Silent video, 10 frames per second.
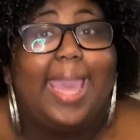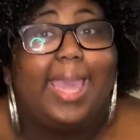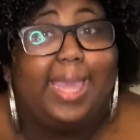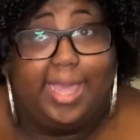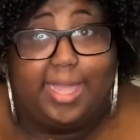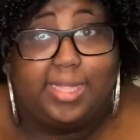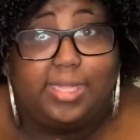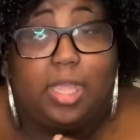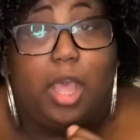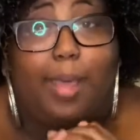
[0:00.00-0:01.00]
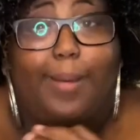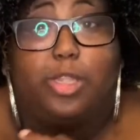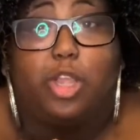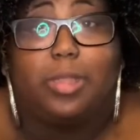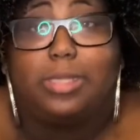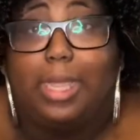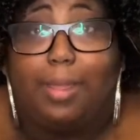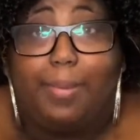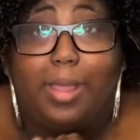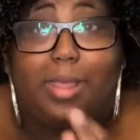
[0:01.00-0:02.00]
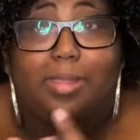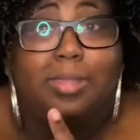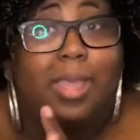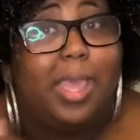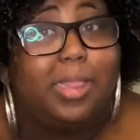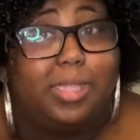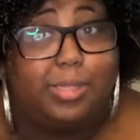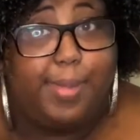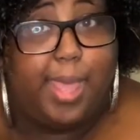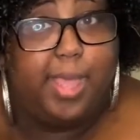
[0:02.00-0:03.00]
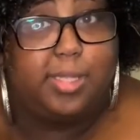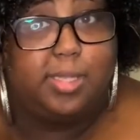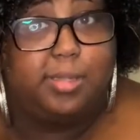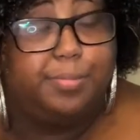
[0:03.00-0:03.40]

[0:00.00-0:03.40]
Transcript: is about y'all tampons and these pads.